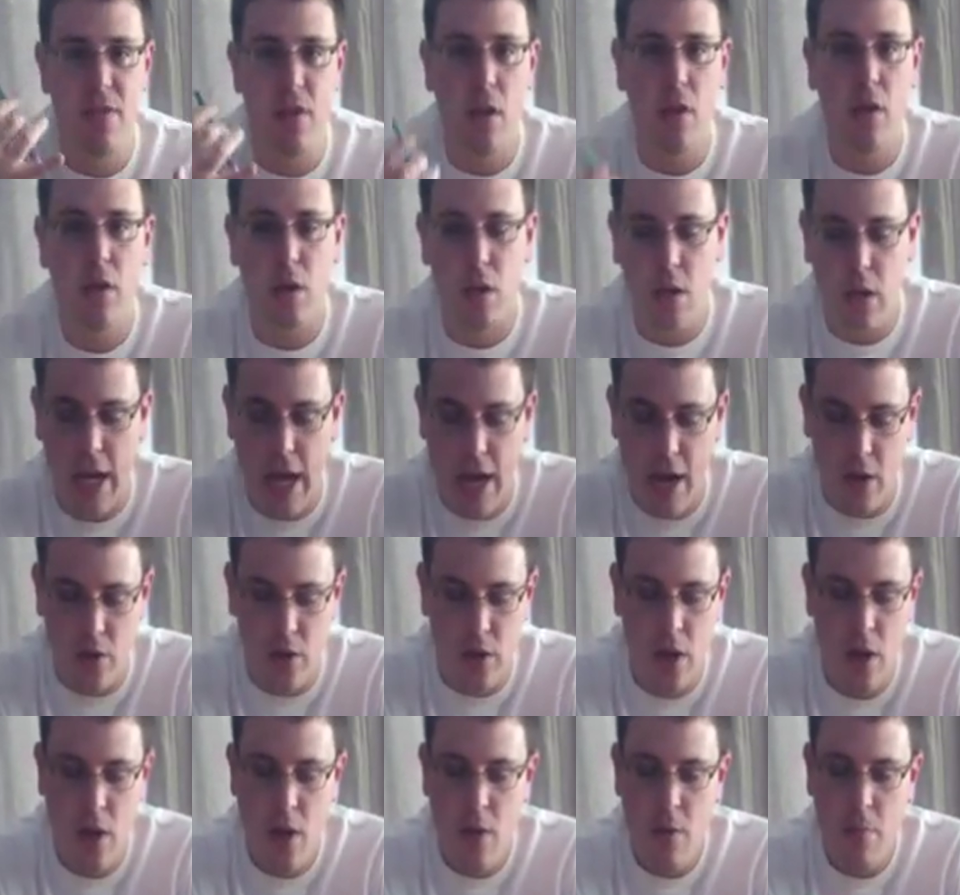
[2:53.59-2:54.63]
thunder
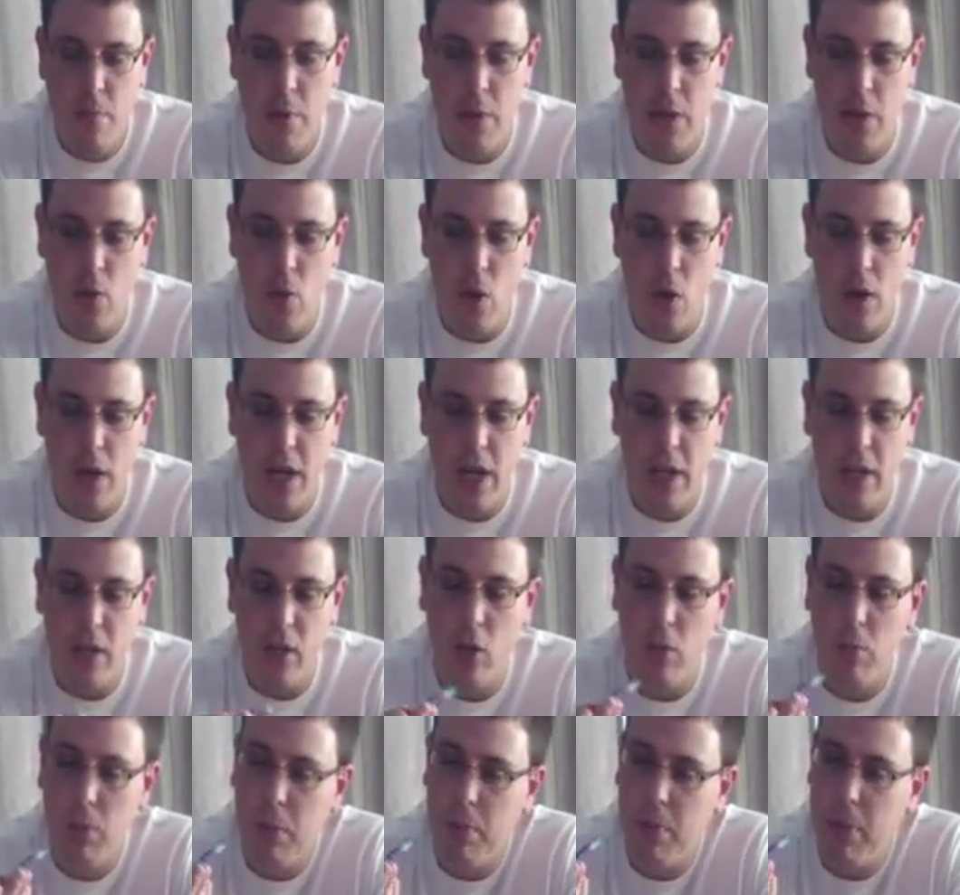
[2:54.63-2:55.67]
clouds, but you are getting a
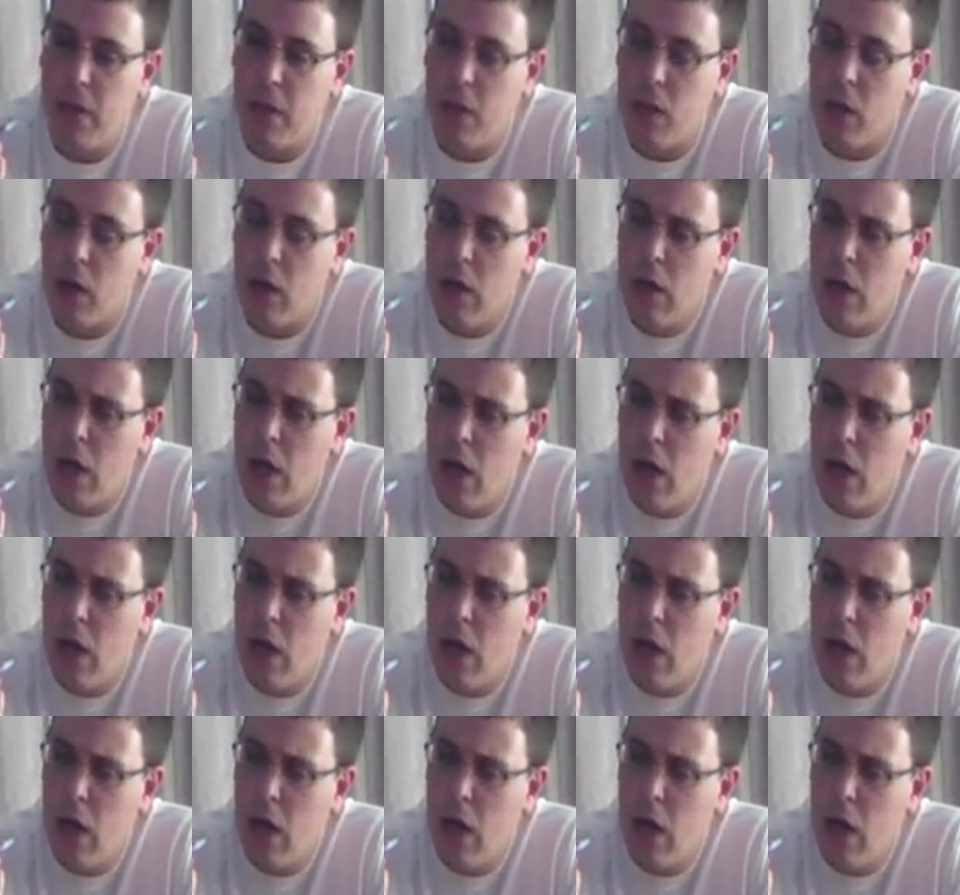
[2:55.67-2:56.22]
little bit bigger.